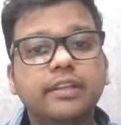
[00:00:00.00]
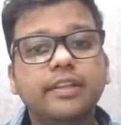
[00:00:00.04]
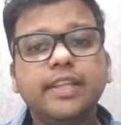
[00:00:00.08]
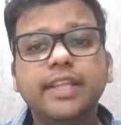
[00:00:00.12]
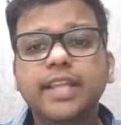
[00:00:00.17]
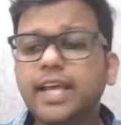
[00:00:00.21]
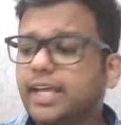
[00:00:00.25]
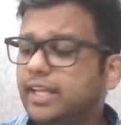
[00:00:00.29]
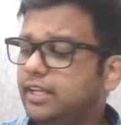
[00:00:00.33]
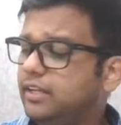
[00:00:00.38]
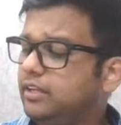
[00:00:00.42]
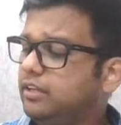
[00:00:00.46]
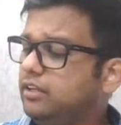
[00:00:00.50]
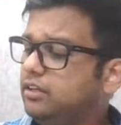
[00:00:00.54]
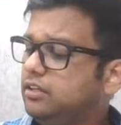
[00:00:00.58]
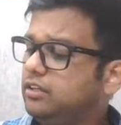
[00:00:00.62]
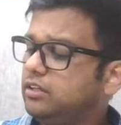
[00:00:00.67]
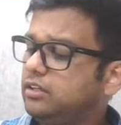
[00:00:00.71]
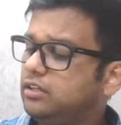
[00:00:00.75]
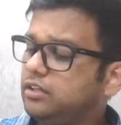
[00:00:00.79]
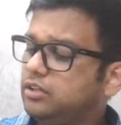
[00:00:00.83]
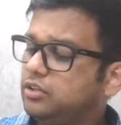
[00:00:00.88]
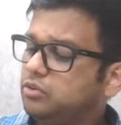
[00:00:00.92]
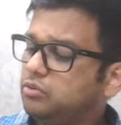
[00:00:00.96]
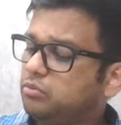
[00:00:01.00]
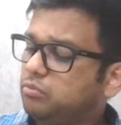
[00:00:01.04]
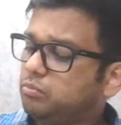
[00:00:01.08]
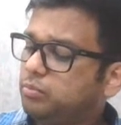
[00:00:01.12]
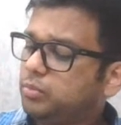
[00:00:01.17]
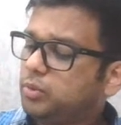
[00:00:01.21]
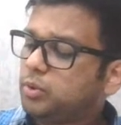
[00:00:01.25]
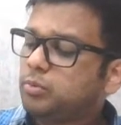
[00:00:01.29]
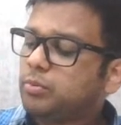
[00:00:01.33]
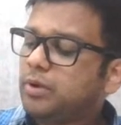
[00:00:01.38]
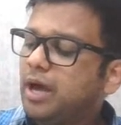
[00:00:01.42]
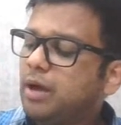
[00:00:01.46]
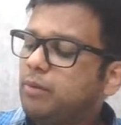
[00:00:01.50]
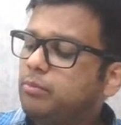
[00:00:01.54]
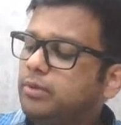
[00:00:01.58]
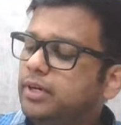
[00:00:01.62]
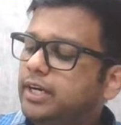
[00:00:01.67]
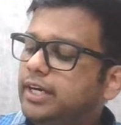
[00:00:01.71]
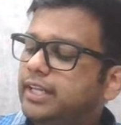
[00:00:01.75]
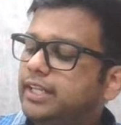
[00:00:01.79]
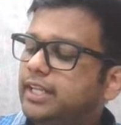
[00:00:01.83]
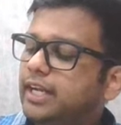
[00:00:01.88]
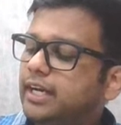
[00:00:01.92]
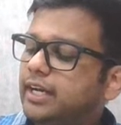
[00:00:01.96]
then
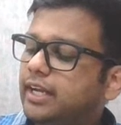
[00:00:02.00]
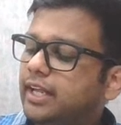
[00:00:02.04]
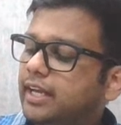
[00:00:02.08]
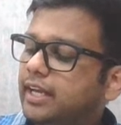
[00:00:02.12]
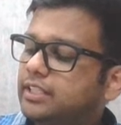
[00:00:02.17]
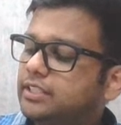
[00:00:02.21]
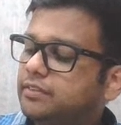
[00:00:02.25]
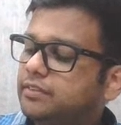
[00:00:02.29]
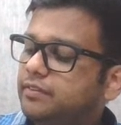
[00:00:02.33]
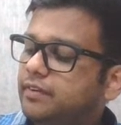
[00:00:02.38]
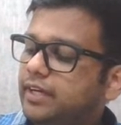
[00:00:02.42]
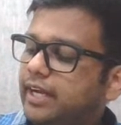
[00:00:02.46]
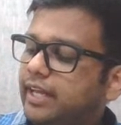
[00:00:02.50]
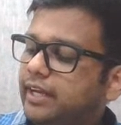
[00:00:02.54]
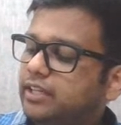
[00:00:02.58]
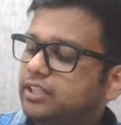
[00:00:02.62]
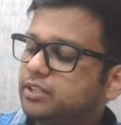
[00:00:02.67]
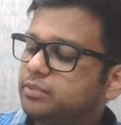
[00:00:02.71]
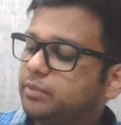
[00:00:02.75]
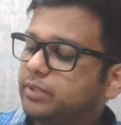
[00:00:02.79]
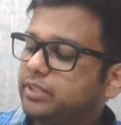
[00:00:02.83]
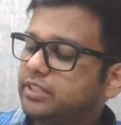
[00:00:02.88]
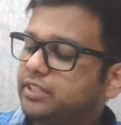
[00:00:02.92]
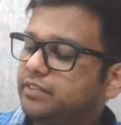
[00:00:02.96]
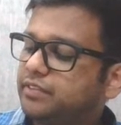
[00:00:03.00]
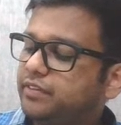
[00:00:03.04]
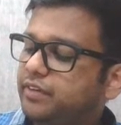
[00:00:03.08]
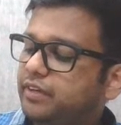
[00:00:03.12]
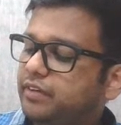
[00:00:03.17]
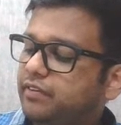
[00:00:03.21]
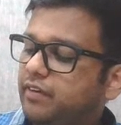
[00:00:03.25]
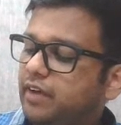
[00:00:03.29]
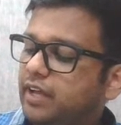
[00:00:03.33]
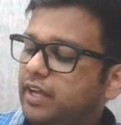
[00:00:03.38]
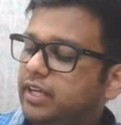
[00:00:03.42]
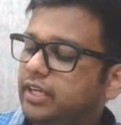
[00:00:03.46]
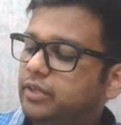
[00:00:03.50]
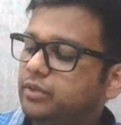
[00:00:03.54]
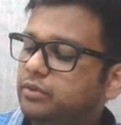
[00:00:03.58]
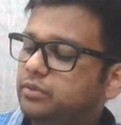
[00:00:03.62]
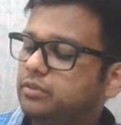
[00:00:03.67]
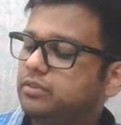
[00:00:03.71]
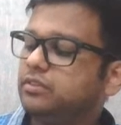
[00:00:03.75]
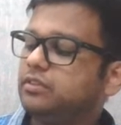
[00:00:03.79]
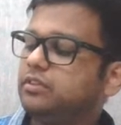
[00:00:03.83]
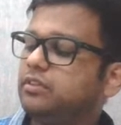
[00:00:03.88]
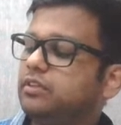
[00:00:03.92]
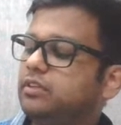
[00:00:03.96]
probability that X will take a specific value
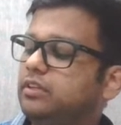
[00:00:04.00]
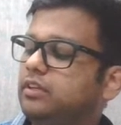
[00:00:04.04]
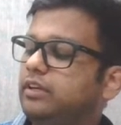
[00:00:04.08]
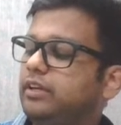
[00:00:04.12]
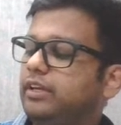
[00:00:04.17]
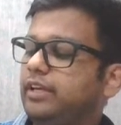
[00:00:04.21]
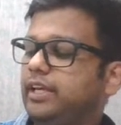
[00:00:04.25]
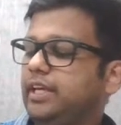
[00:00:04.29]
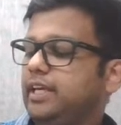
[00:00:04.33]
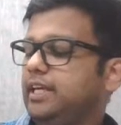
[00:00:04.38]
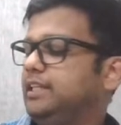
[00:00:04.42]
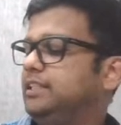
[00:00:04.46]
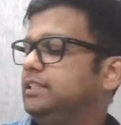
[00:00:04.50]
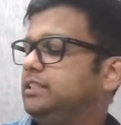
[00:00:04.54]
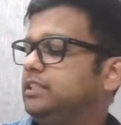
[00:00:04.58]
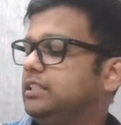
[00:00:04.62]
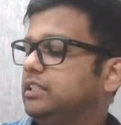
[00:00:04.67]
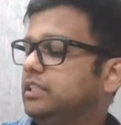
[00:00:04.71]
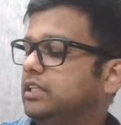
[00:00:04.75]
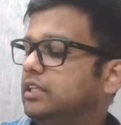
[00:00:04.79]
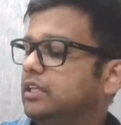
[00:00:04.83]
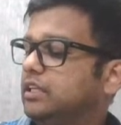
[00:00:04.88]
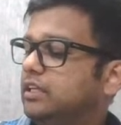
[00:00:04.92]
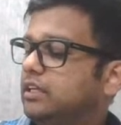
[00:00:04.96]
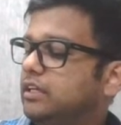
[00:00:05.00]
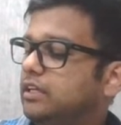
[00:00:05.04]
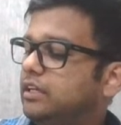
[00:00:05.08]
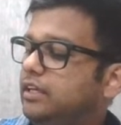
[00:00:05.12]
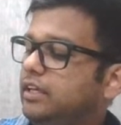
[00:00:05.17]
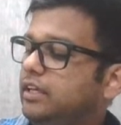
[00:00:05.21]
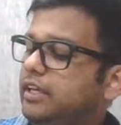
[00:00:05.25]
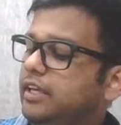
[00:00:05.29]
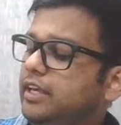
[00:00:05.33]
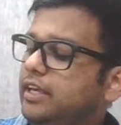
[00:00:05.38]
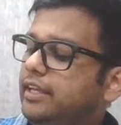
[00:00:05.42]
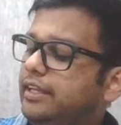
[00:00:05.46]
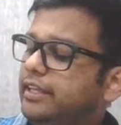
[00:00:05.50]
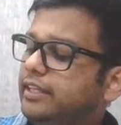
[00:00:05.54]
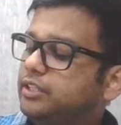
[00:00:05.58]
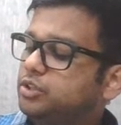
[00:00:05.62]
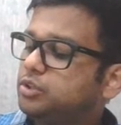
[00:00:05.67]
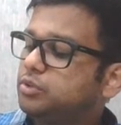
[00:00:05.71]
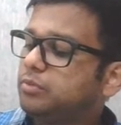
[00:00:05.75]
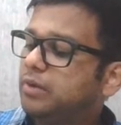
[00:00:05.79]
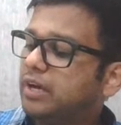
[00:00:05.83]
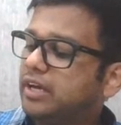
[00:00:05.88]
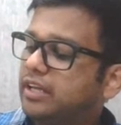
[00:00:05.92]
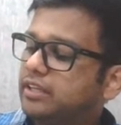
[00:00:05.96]
is e raised
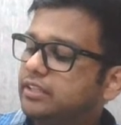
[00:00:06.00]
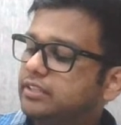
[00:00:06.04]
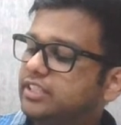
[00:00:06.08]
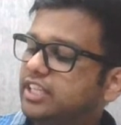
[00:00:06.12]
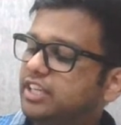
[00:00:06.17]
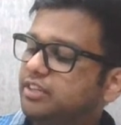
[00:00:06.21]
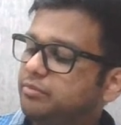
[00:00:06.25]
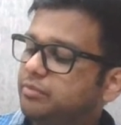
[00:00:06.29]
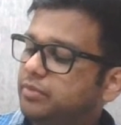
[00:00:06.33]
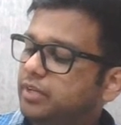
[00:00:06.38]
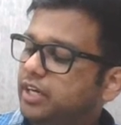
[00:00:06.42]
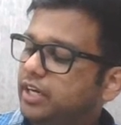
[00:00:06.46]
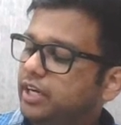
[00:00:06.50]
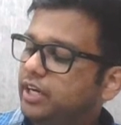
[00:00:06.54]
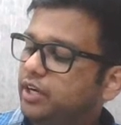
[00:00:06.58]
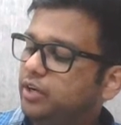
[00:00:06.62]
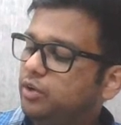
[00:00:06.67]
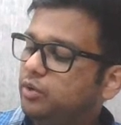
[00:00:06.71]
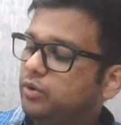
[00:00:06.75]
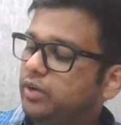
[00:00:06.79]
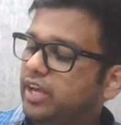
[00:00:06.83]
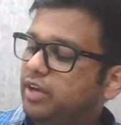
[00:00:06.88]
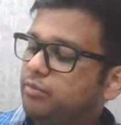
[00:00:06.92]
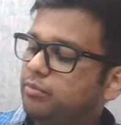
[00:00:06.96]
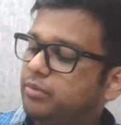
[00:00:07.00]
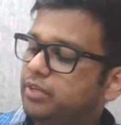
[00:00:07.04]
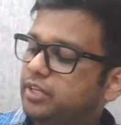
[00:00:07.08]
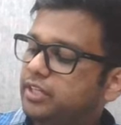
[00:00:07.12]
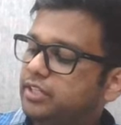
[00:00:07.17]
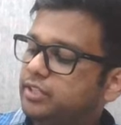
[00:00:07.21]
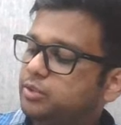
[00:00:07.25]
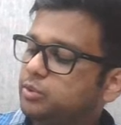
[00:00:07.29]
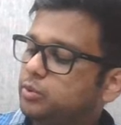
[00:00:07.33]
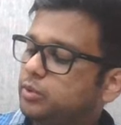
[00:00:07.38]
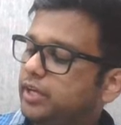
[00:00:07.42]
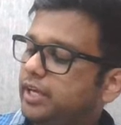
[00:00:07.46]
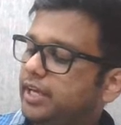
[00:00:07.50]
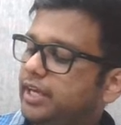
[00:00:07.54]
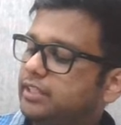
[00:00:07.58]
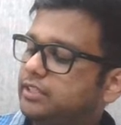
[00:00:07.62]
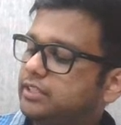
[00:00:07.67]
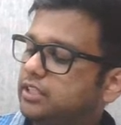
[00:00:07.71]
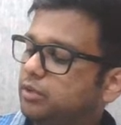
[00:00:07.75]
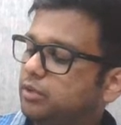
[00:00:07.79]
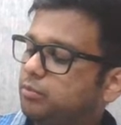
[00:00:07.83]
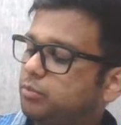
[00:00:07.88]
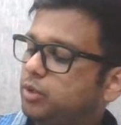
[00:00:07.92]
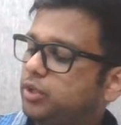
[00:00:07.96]
to minus m into m raised to
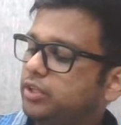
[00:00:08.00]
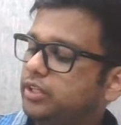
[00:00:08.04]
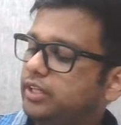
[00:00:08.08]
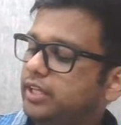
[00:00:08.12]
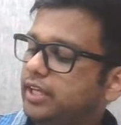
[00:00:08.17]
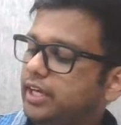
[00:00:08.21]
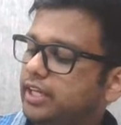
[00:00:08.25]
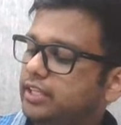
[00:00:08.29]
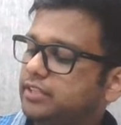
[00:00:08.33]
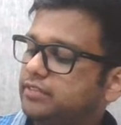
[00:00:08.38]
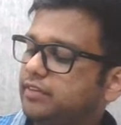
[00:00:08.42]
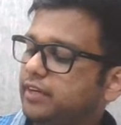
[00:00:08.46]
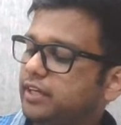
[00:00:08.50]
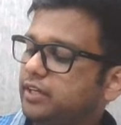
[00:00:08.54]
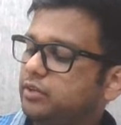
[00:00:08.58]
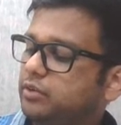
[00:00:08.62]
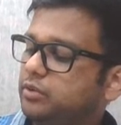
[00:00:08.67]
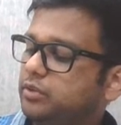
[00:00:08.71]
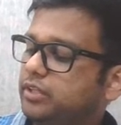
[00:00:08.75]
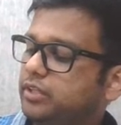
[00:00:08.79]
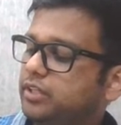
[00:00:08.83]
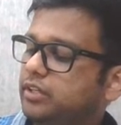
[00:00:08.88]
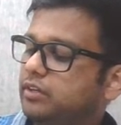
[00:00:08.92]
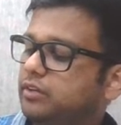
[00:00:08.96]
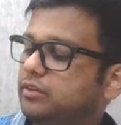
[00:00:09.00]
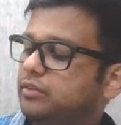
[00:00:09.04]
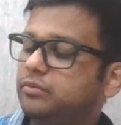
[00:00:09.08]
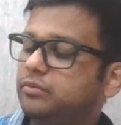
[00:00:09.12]
x upon x factorial.